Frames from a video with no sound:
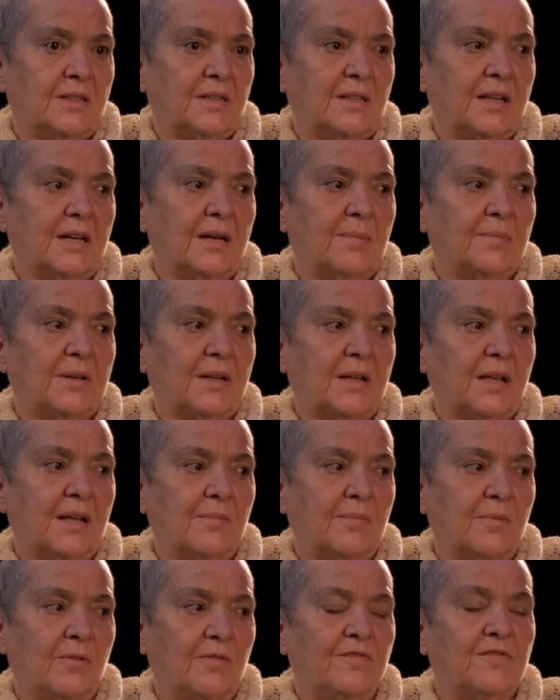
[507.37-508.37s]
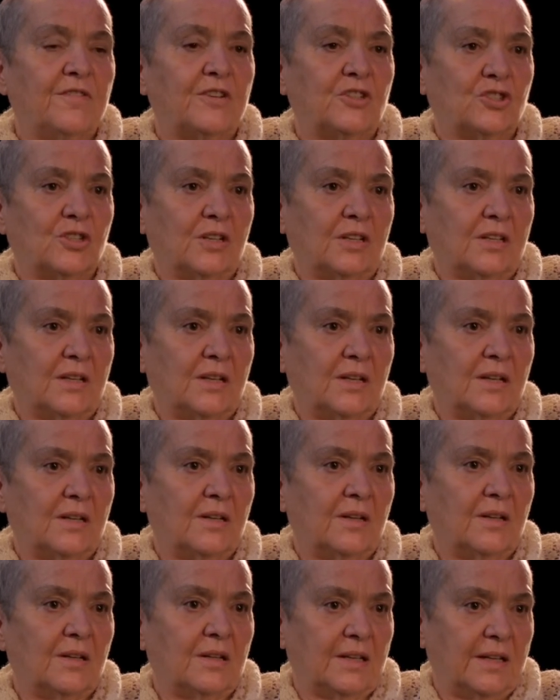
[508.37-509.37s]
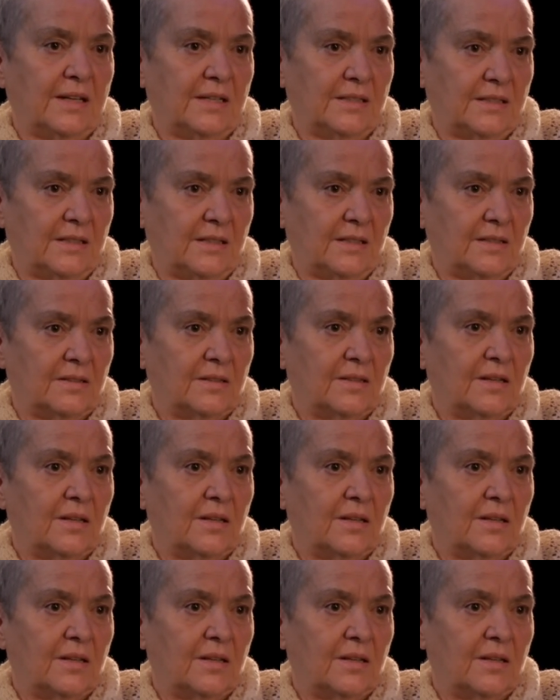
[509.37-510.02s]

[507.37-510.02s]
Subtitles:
and then I became officially lazy.